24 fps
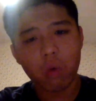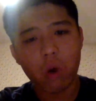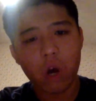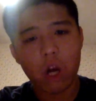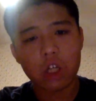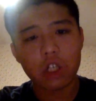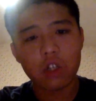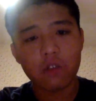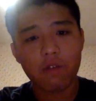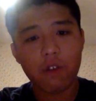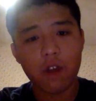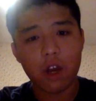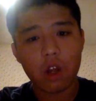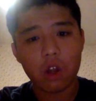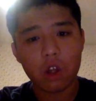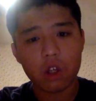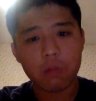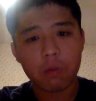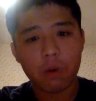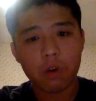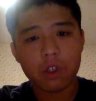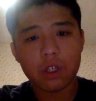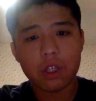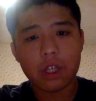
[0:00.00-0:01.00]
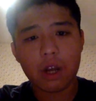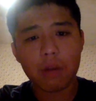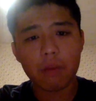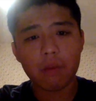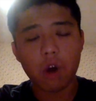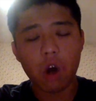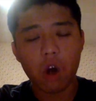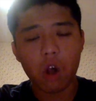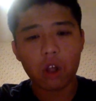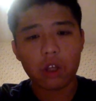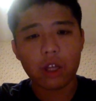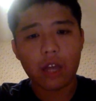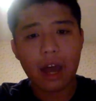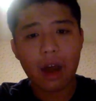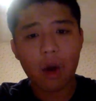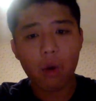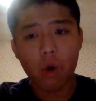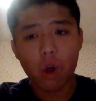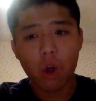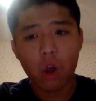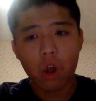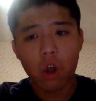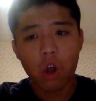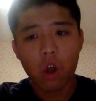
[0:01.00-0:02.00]
watch a video, this person that I'm calling out,
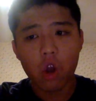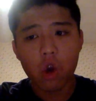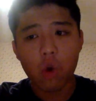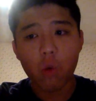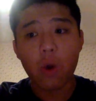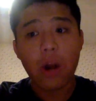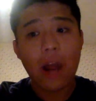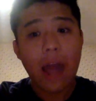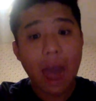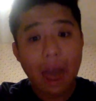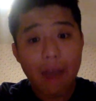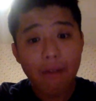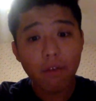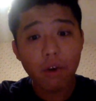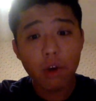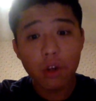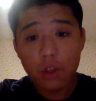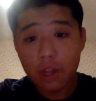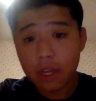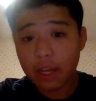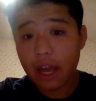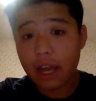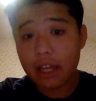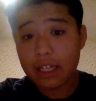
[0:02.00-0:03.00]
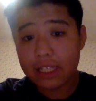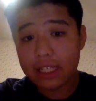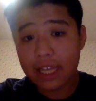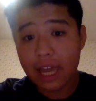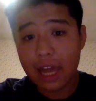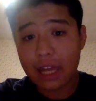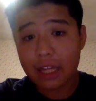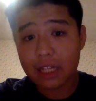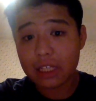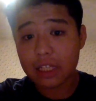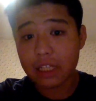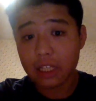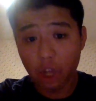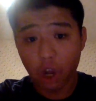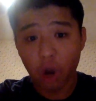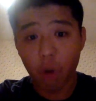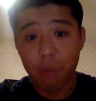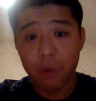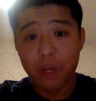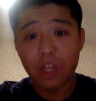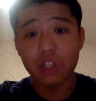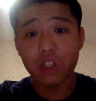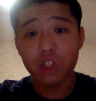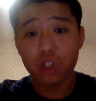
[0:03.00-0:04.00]
would everything I said still
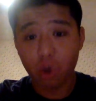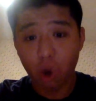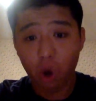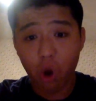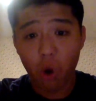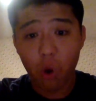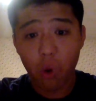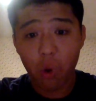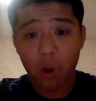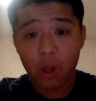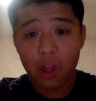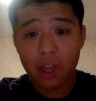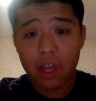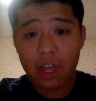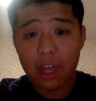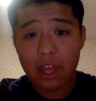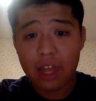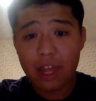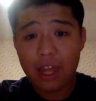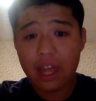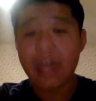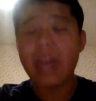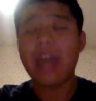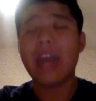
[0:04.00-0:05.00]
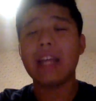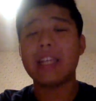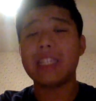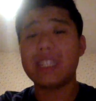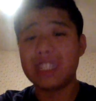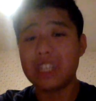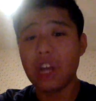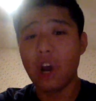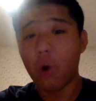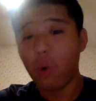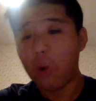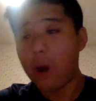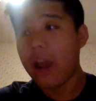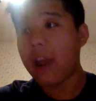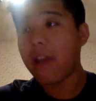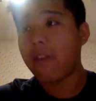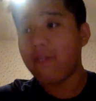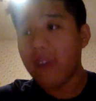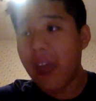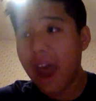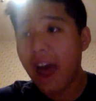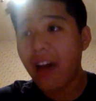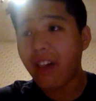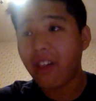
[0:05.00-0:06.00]
be true and still remain
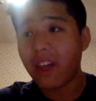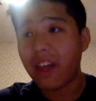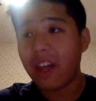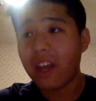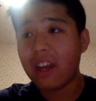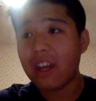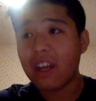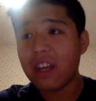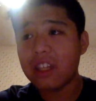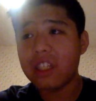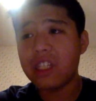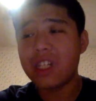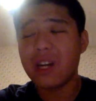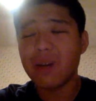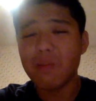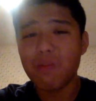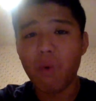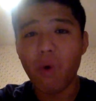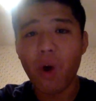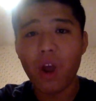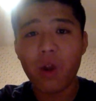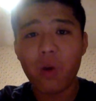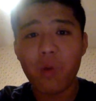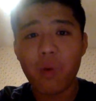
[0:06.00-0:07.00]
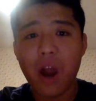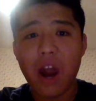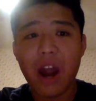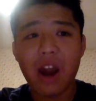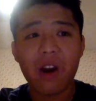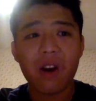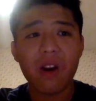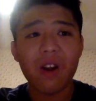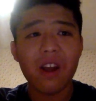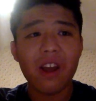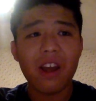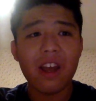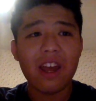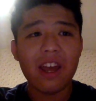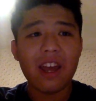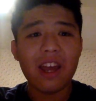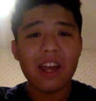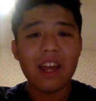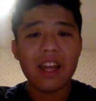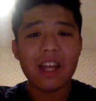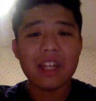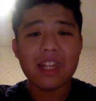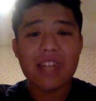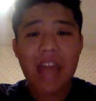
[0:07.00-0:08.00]
valid to the point where
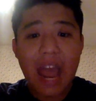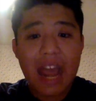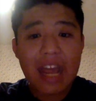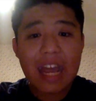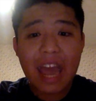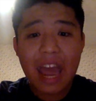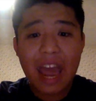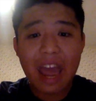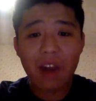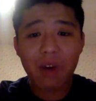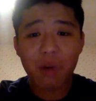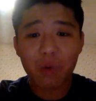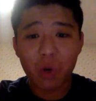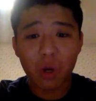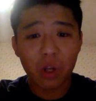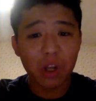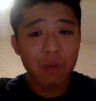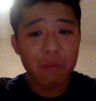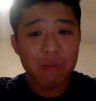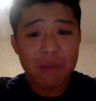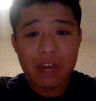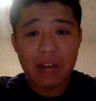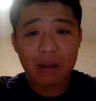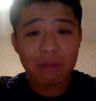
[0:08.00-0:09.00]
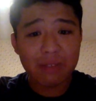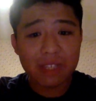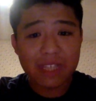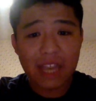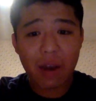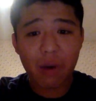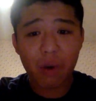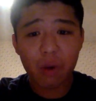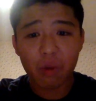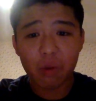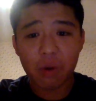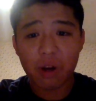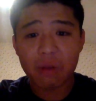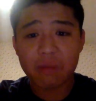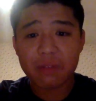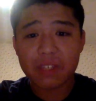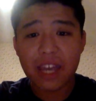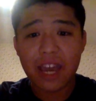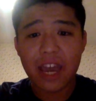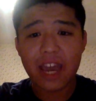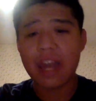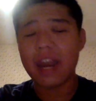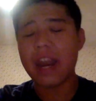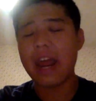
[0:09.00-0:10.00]
they can't really be upset with what I'm
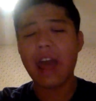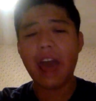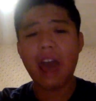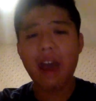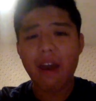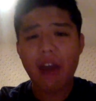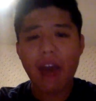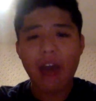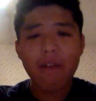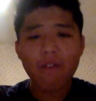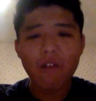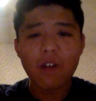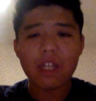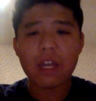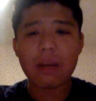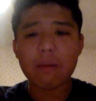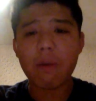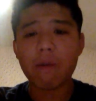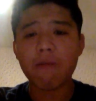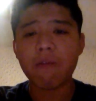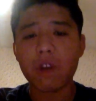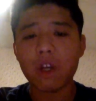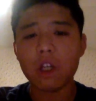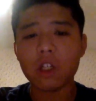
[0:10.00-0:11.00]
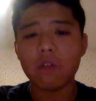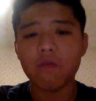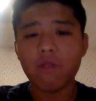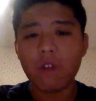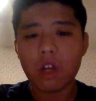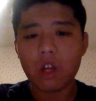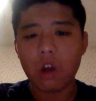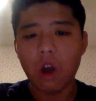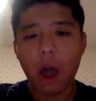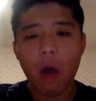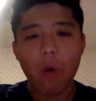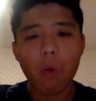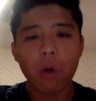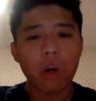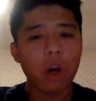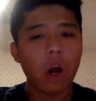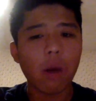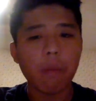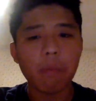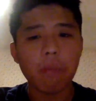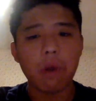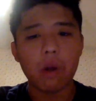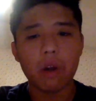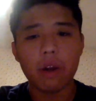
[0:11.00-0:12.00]
saying. And every time I finish a video, I wouldn't
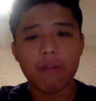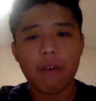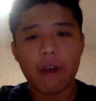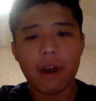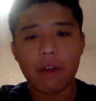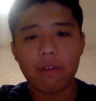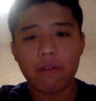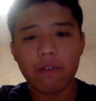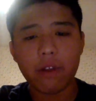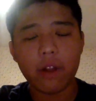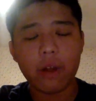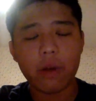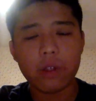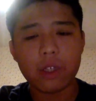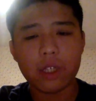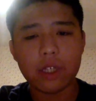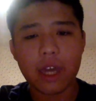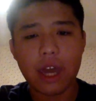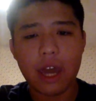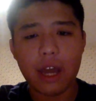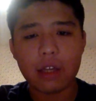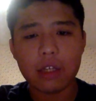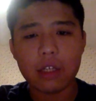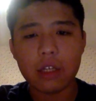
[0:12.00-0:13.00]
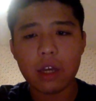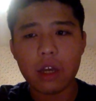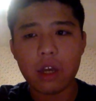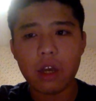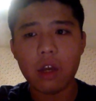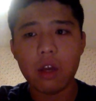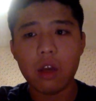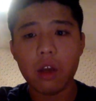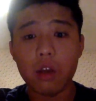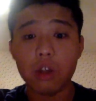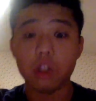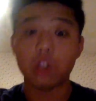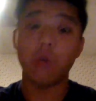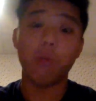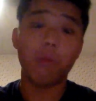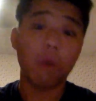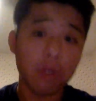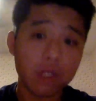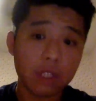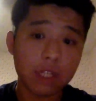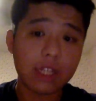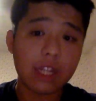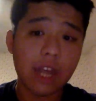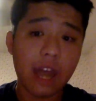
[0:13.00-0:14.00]
upload if I didn't feel that was the case. So
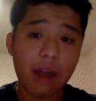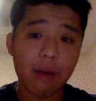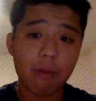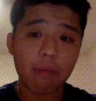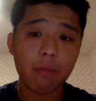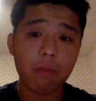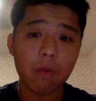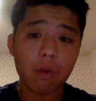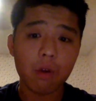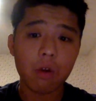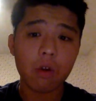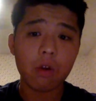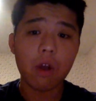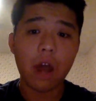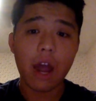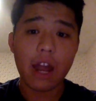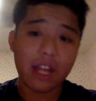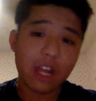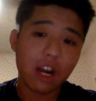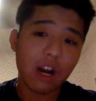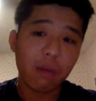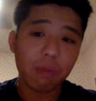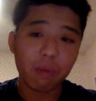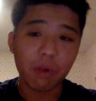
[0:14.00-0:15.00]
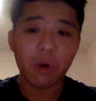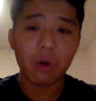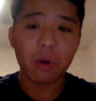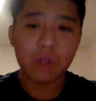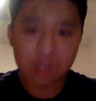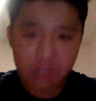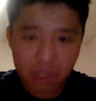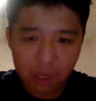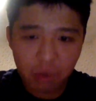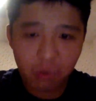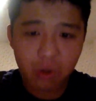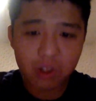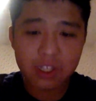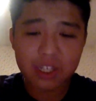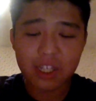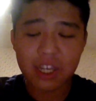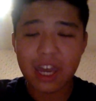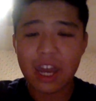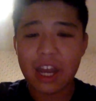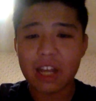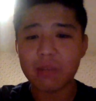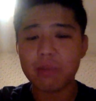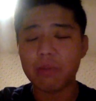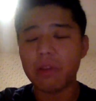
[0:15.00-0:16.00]
most of the time, I did upload because it was the
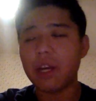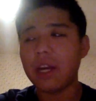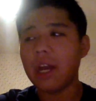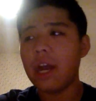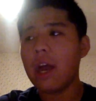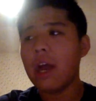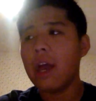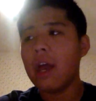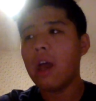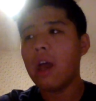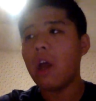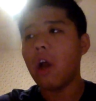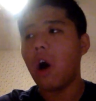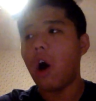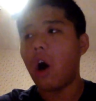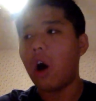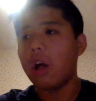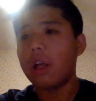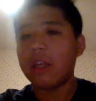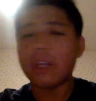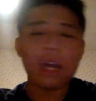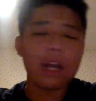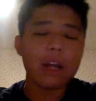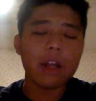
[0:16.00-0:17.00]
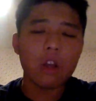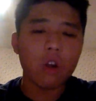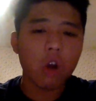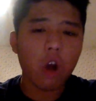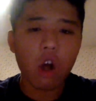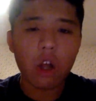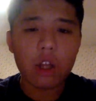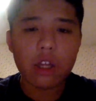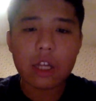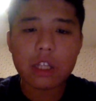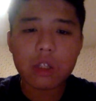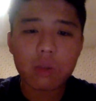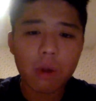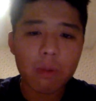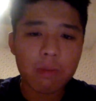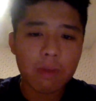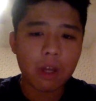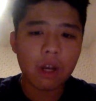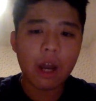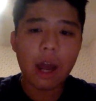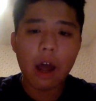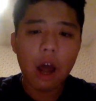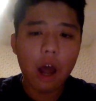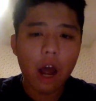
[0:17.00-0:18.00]
case. But like, Oh, that, you know, that's what I mean.
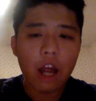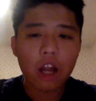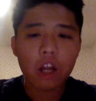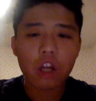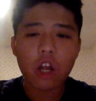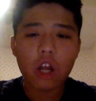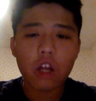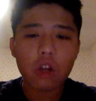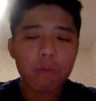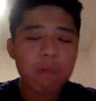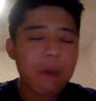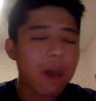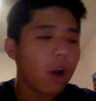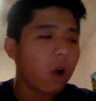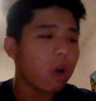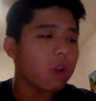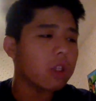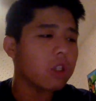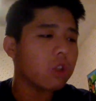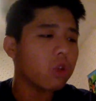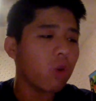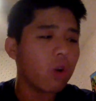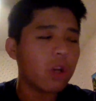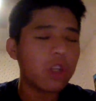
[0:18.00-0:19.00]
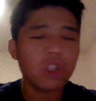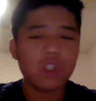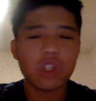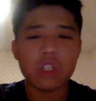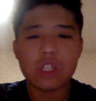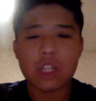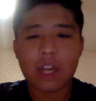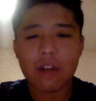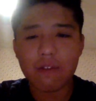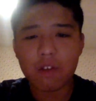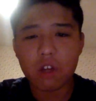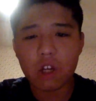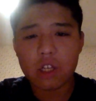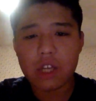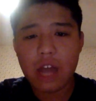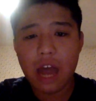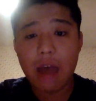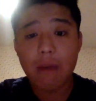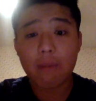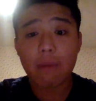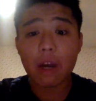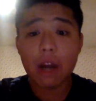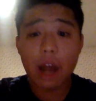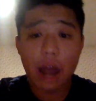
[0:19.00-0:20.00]
I, I make all these stories just to have a good
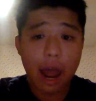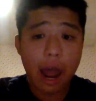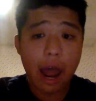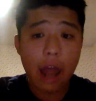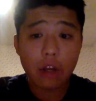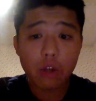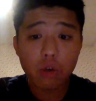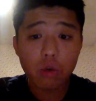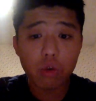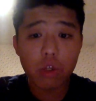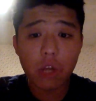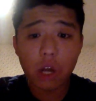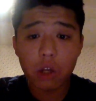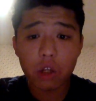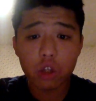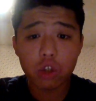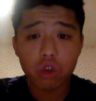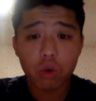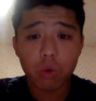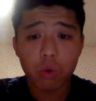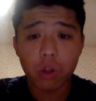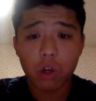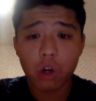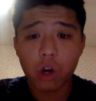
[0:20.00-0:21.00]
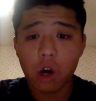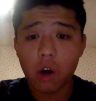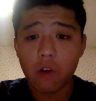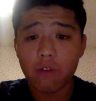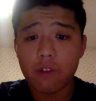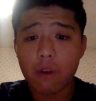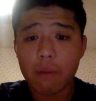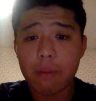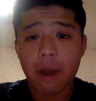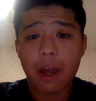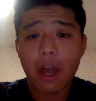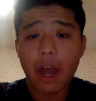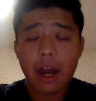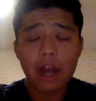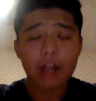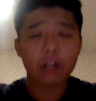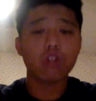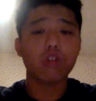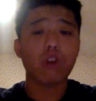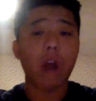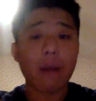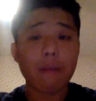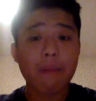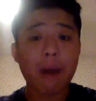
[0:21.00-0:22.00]
time, and I do tell the truth in all of them. I, and I
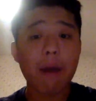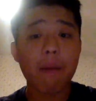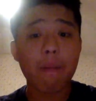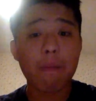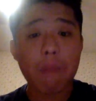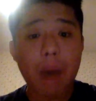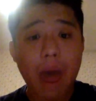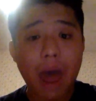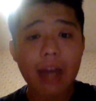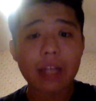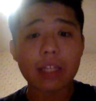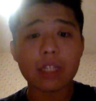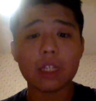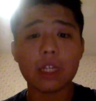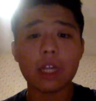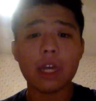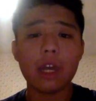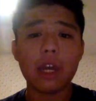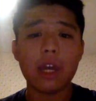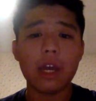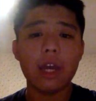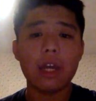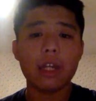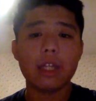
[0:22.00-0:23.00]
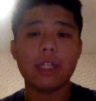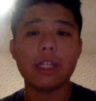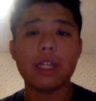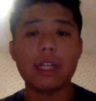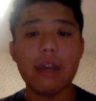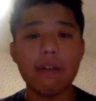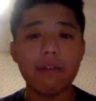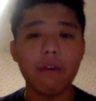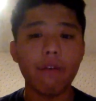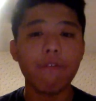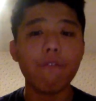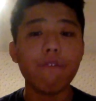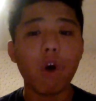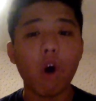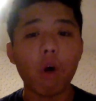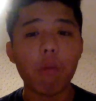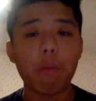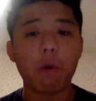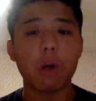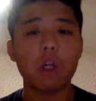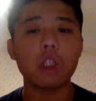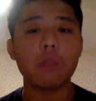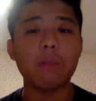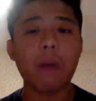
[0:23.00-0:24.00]
try my best to give a full
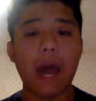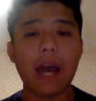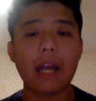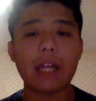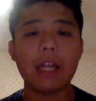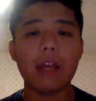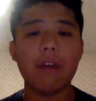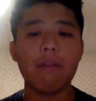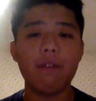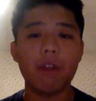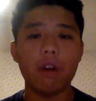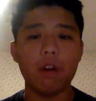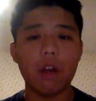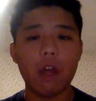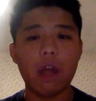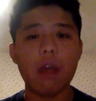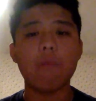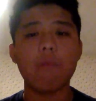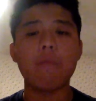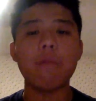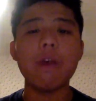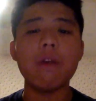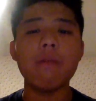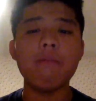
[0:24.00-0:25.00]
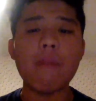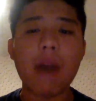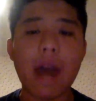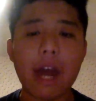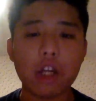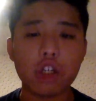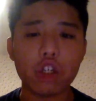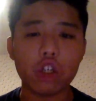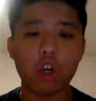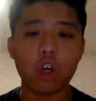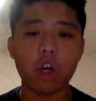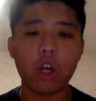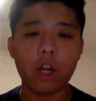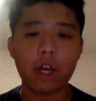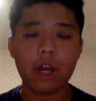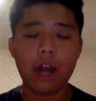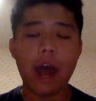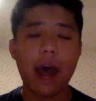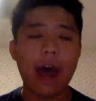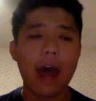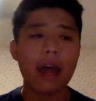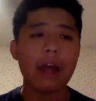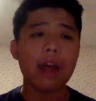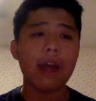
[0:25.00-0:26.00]
perspective and, and be measured and
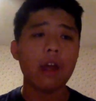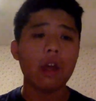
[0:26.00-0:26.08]
not